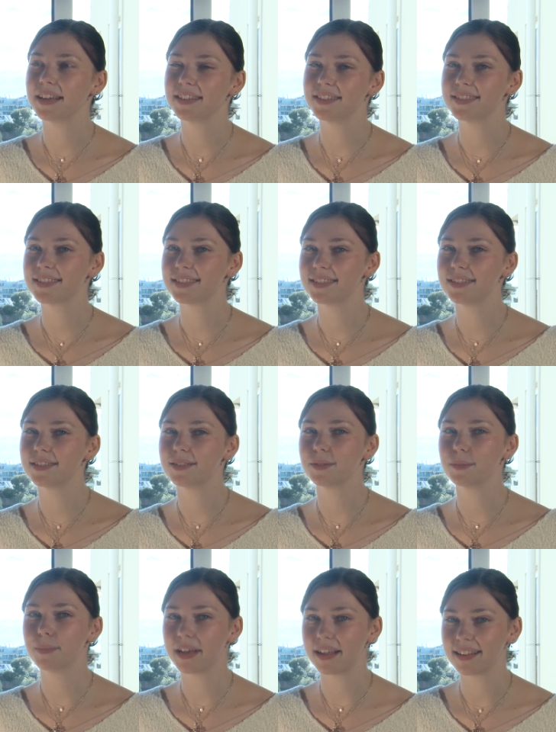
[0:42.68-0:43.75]
used to do
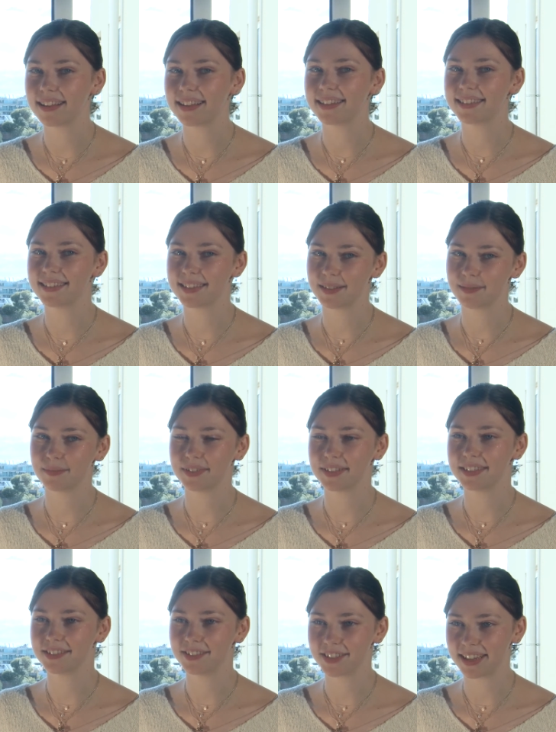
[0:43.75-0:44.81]
ballet, contemporary
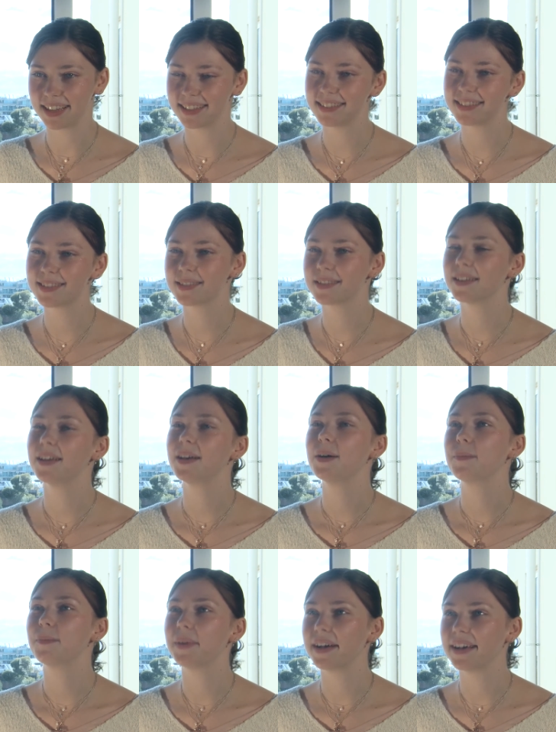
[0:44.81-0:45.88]
and jazz,
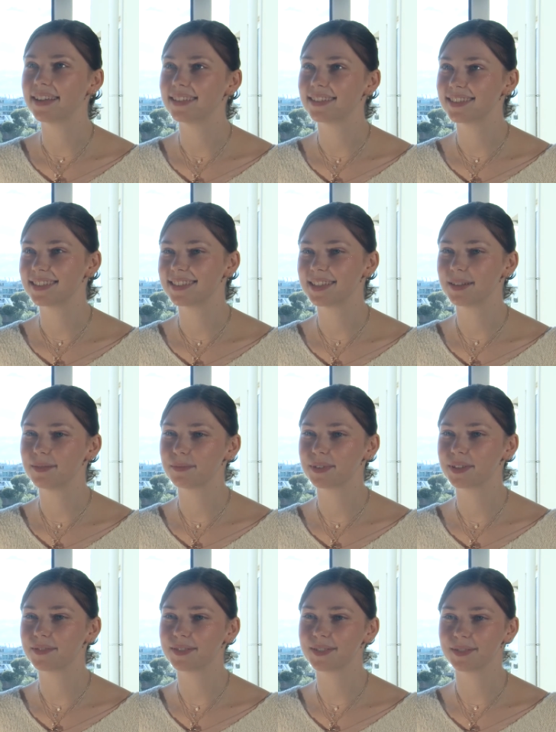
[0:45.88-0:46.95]
but contemporary
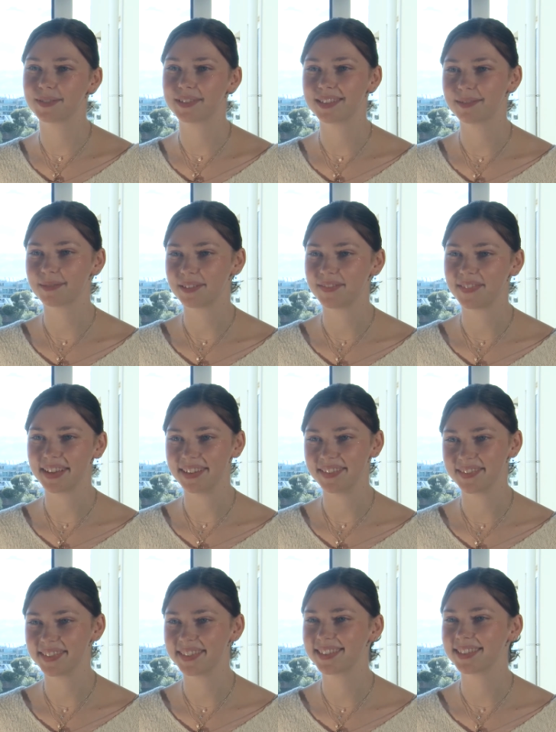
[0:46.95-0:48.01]
was always my
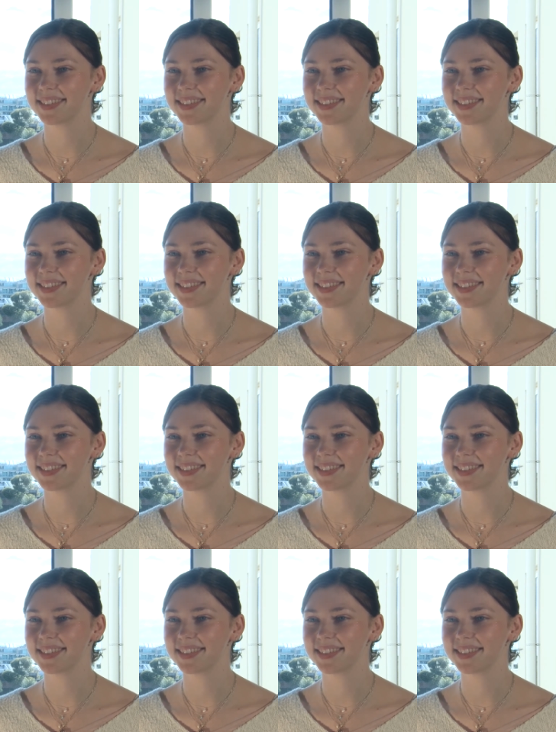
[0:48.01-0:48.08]
favourite.